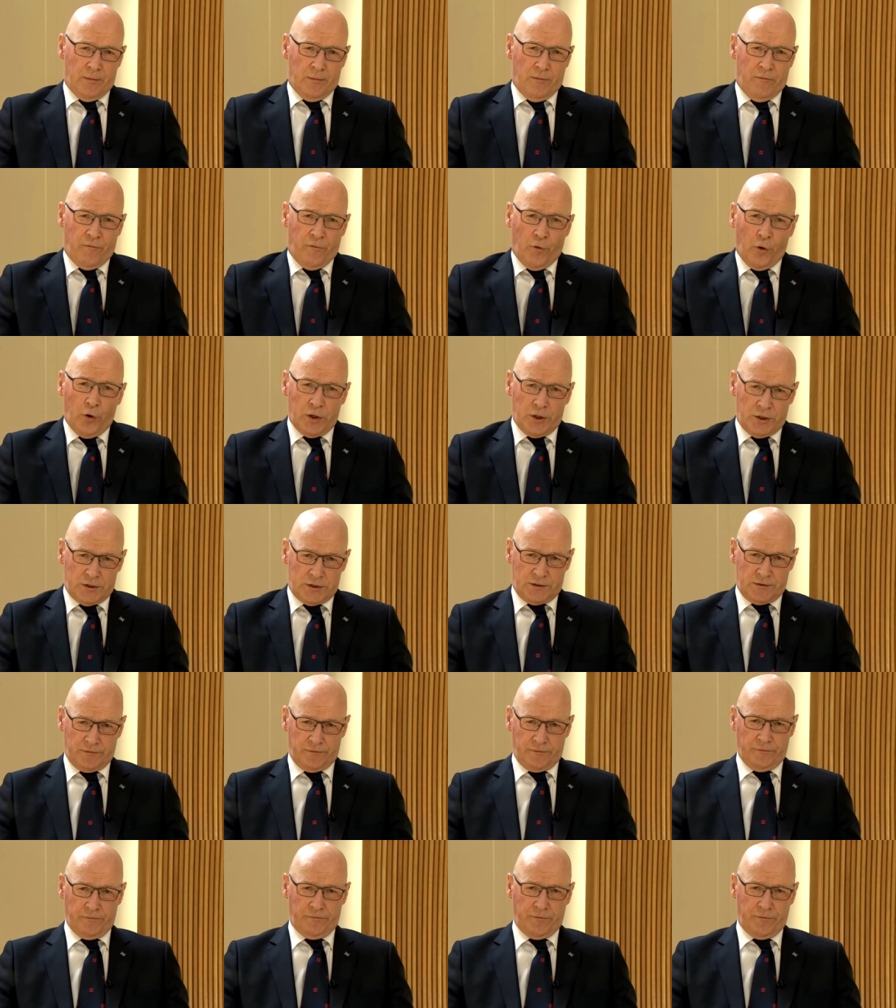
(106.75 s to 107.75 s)
voice
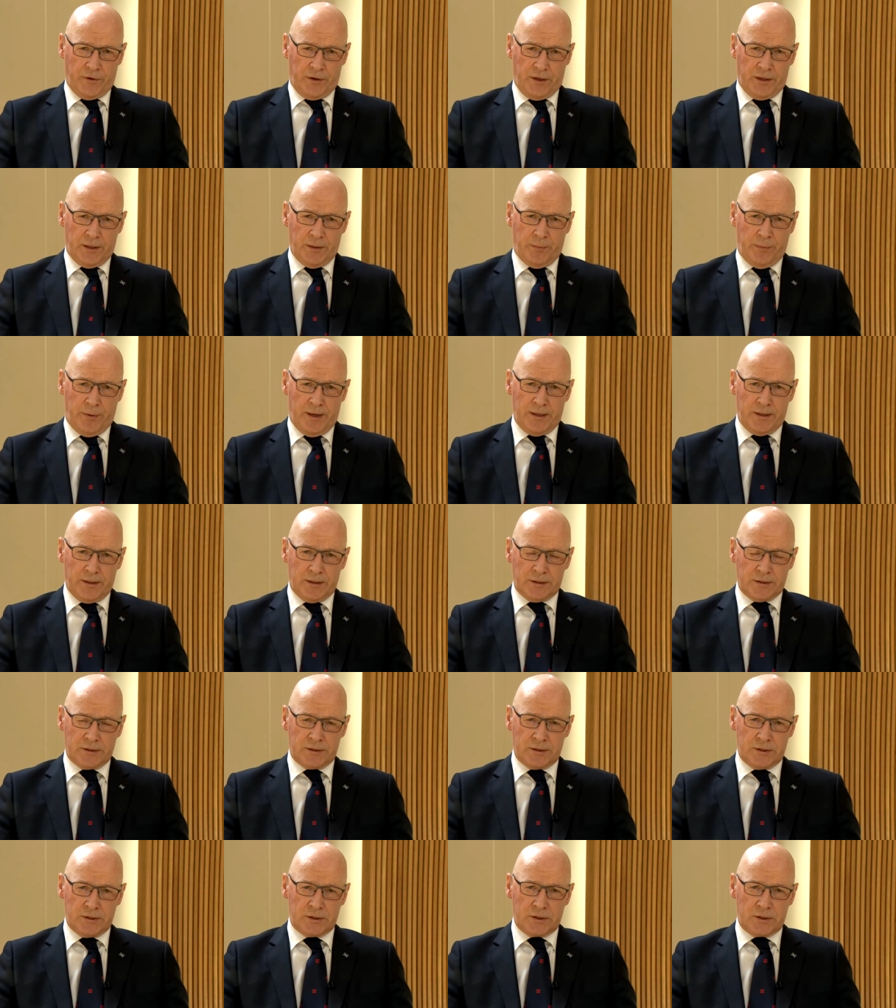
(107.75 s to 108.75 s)
for
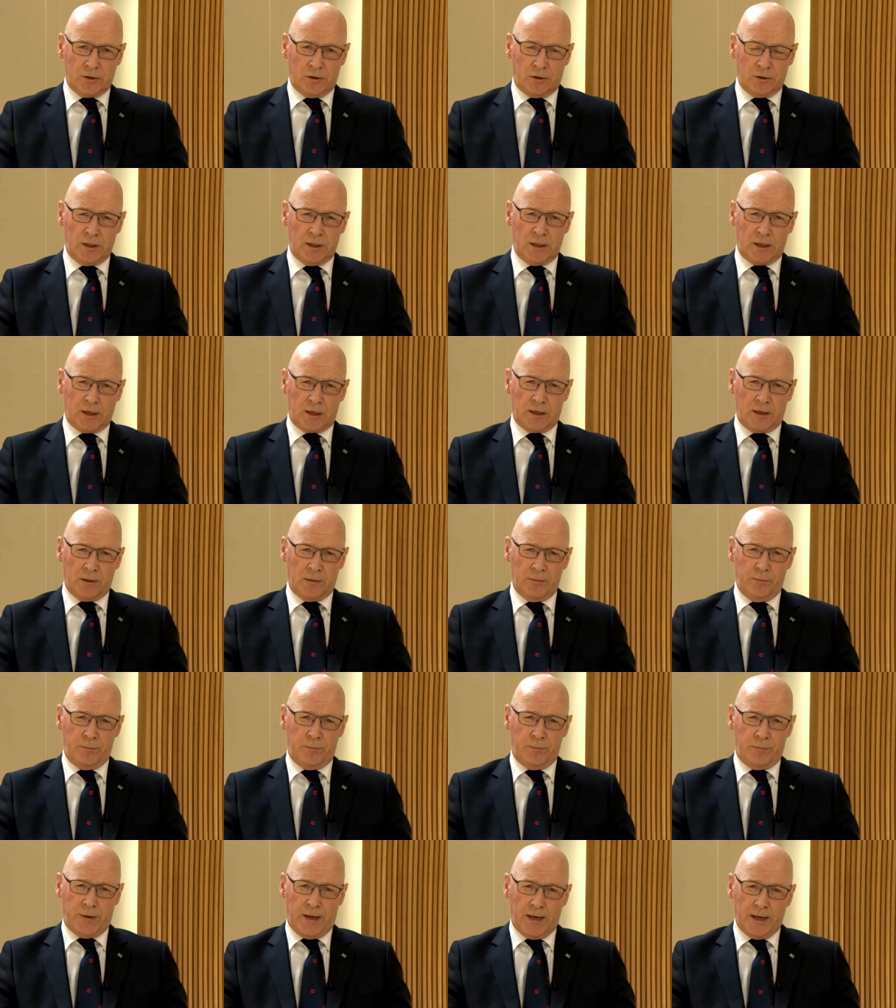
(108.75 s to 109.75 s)
independence in Scotland, a
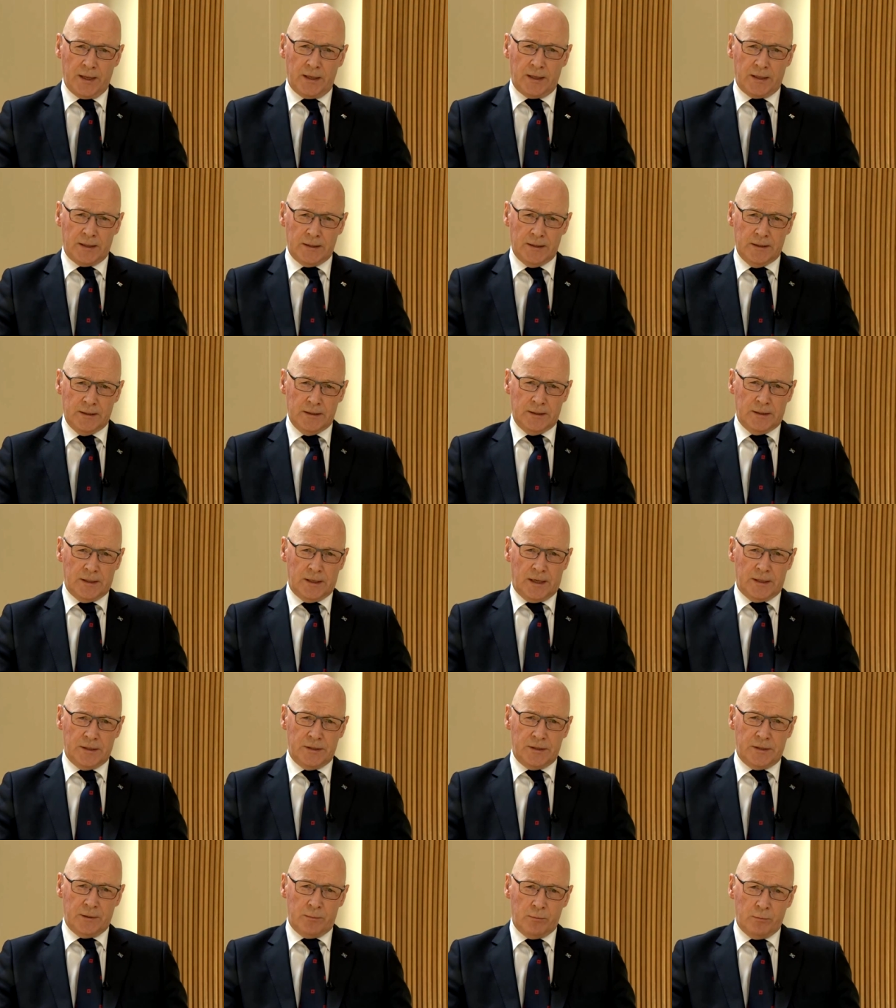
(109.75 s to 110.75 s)
compelling
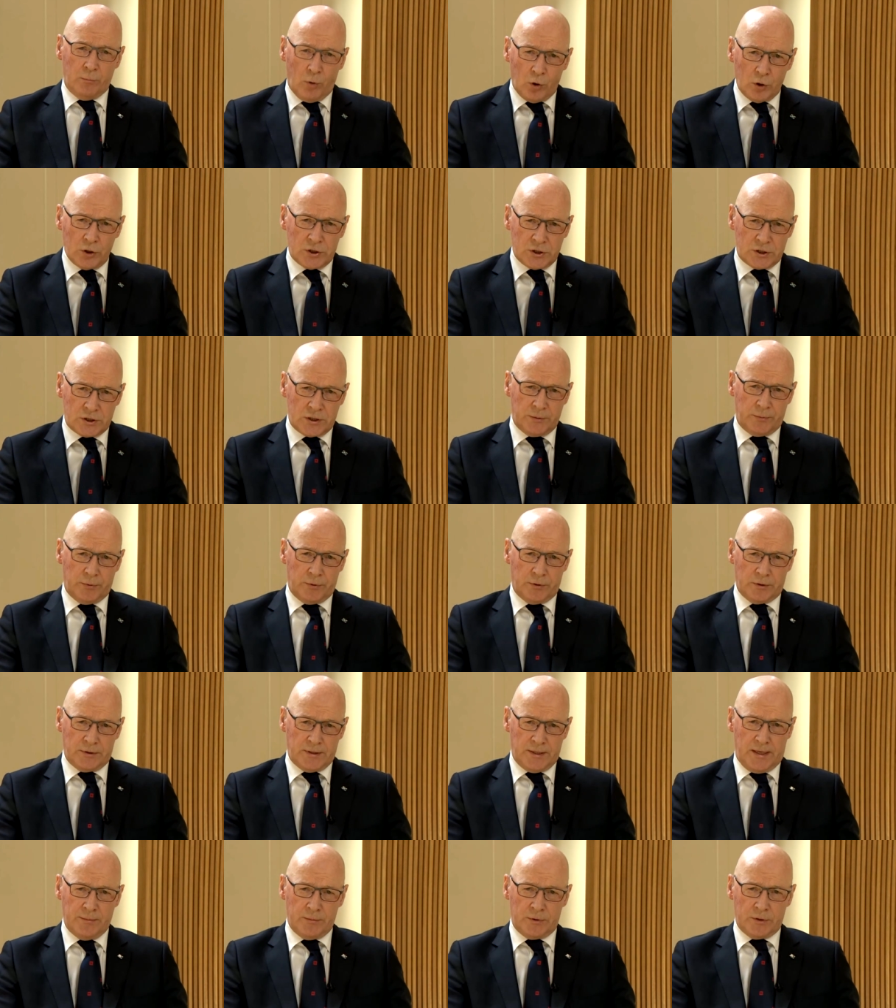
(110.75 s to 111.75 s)
and demonstrable
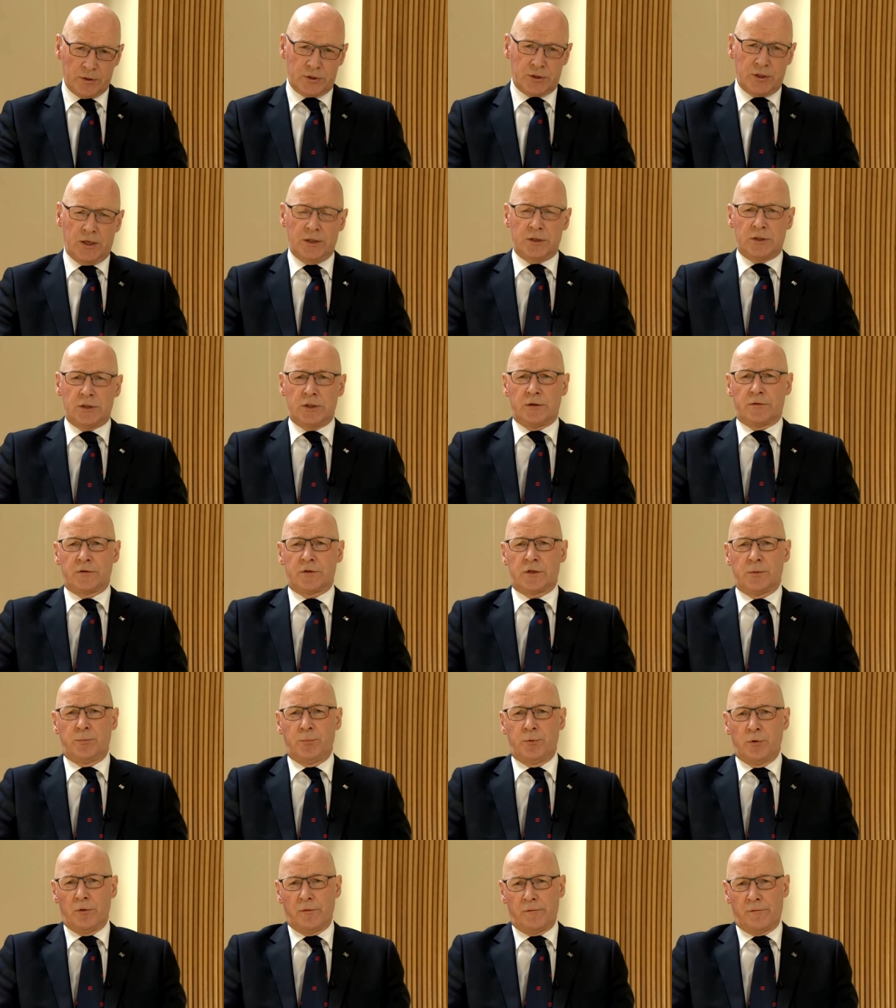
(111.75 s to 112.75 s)
demonstration of
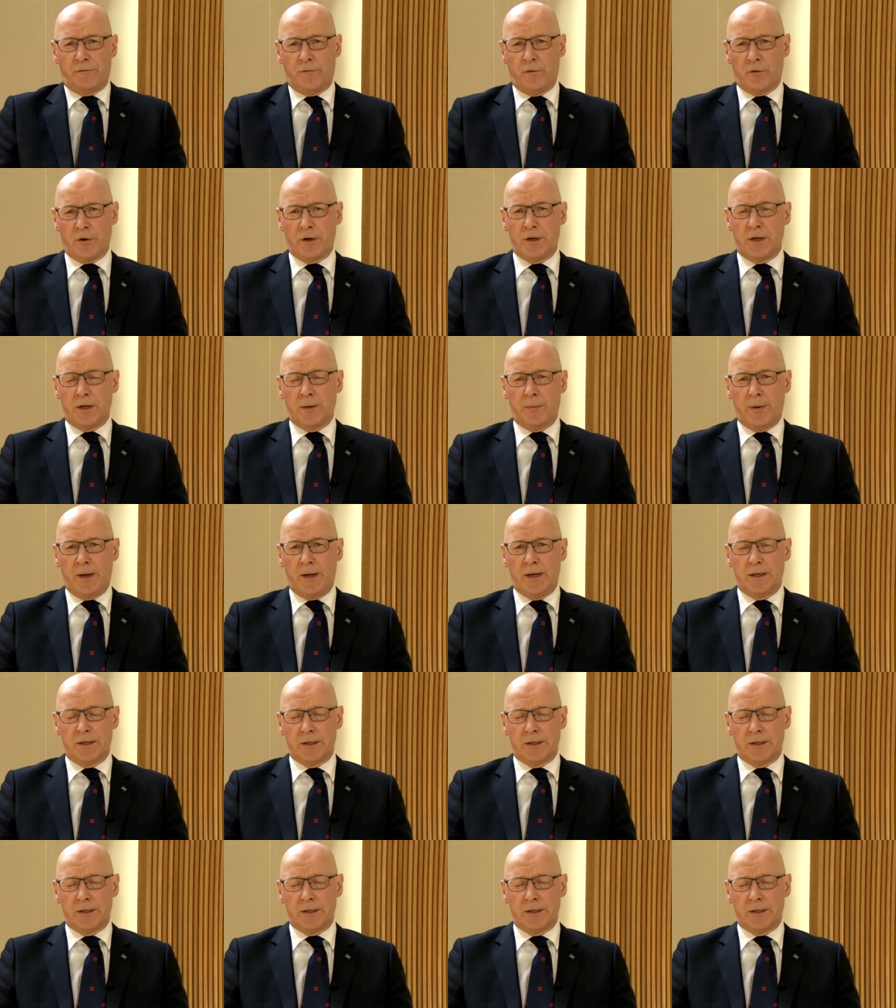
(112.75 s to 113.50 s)
support for independence.